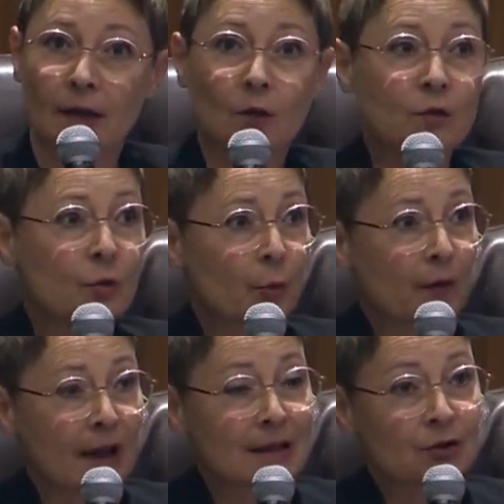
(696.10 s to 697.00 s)
It also
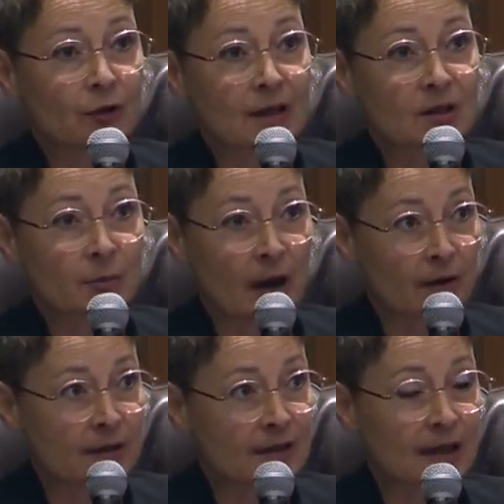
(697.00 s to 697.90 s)
provides
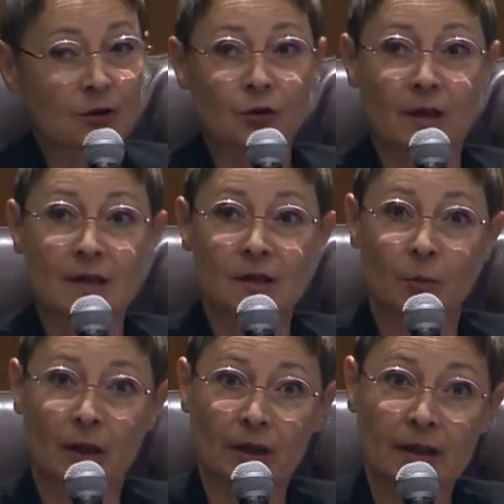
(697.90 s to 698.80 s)
transparency and
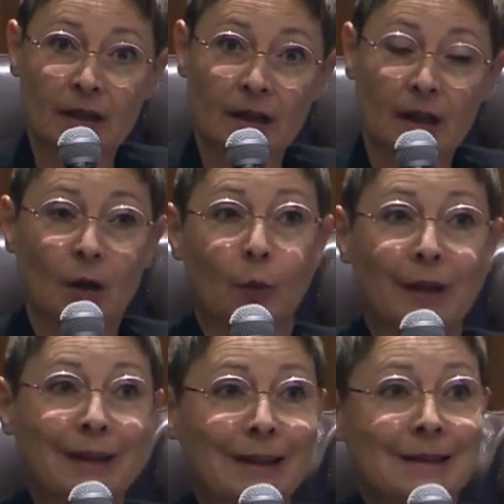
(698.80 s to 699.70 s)
traceability
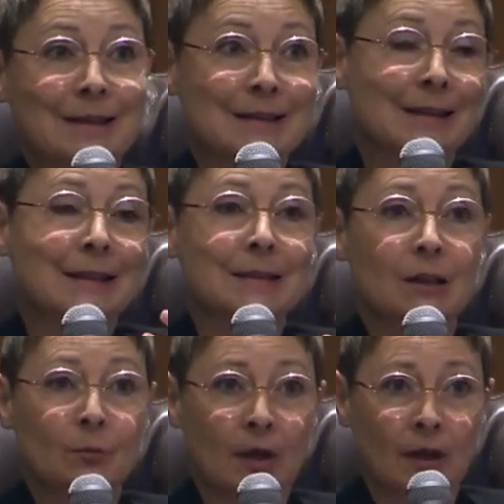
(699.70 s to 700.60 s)
within the
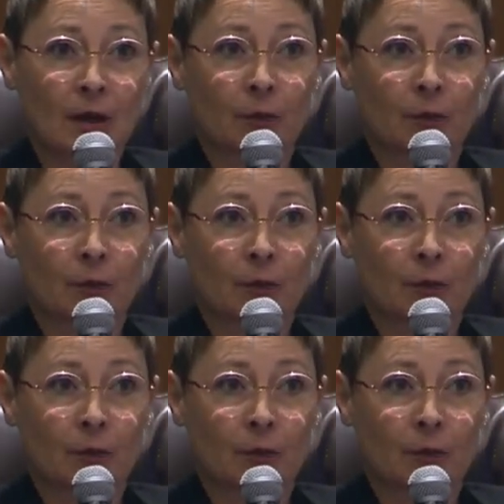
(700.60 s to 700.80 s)
system,